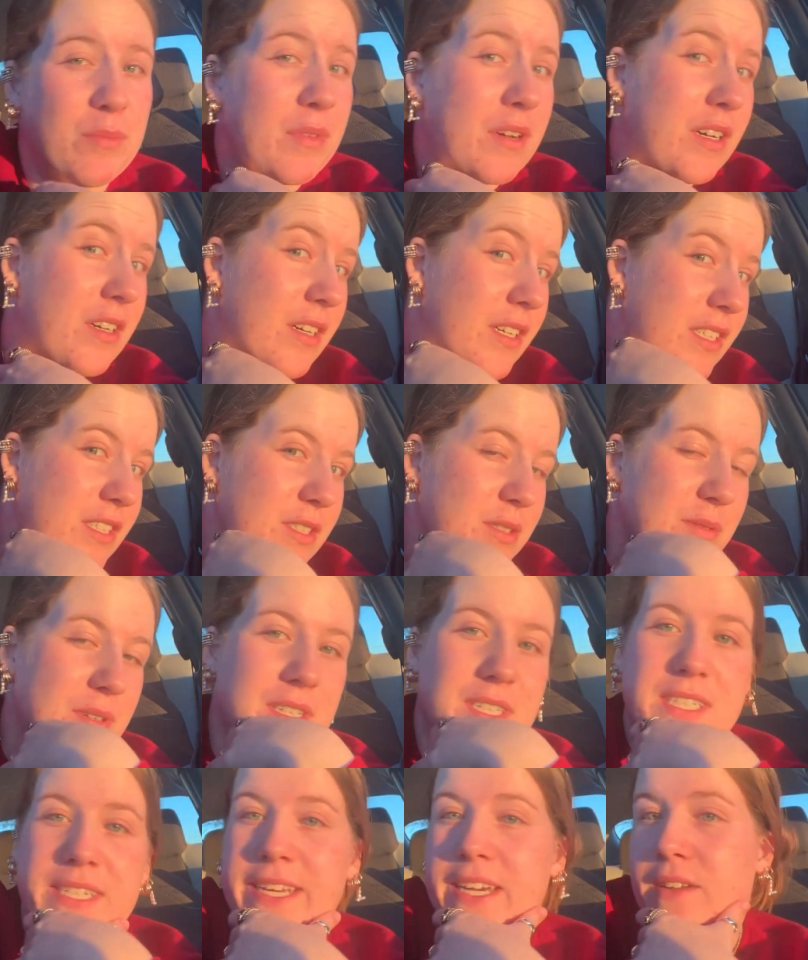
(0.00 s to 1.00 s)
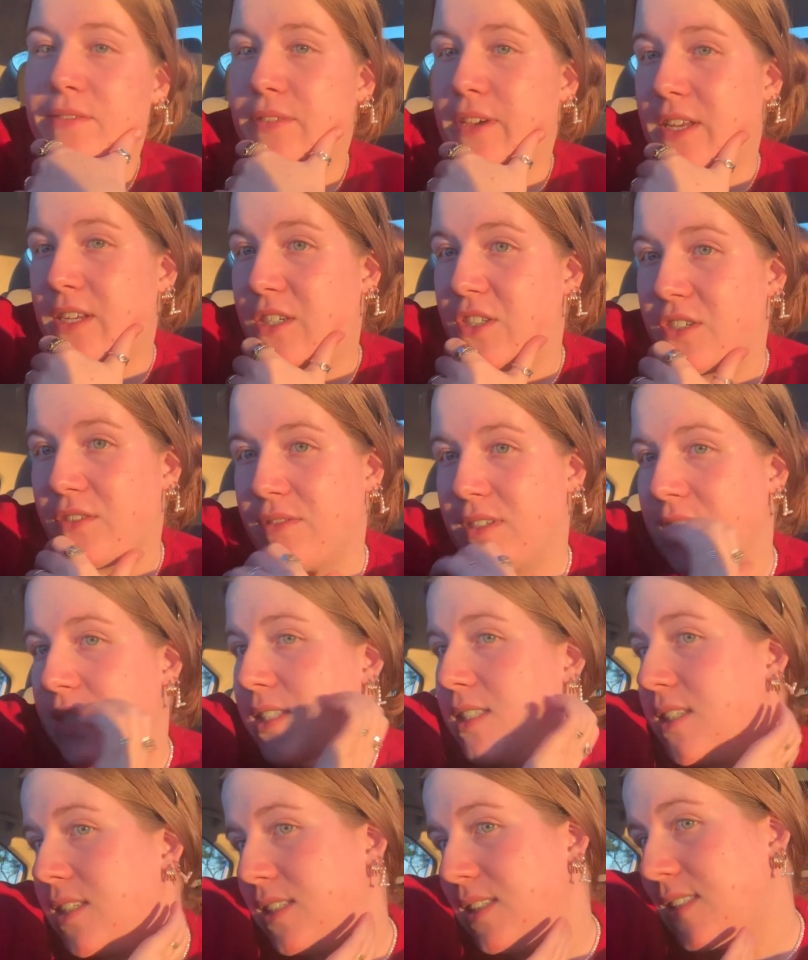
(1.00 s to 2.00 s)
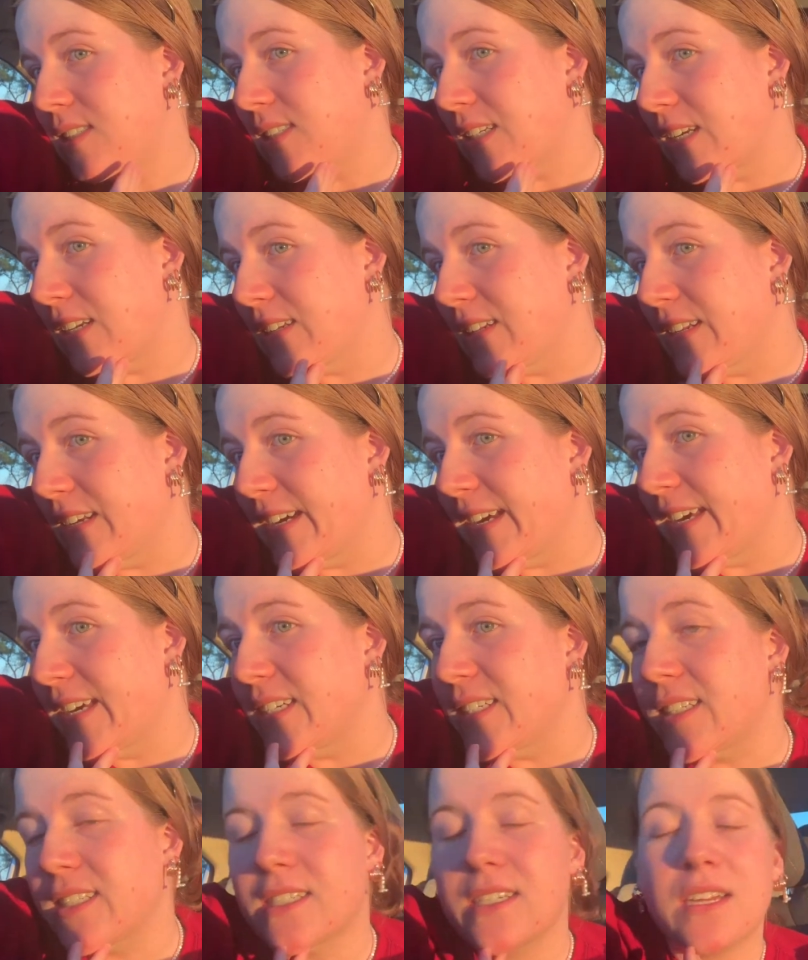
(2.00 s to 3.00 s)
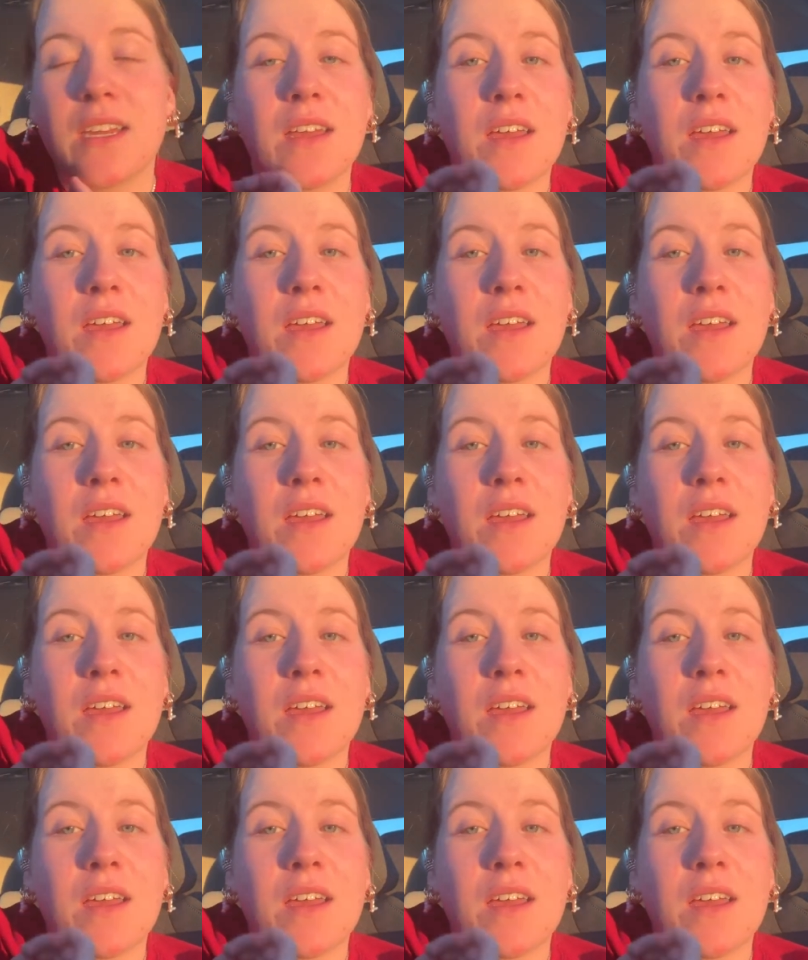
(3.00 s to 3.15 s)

but I just wanted to take advantage of this sunlight.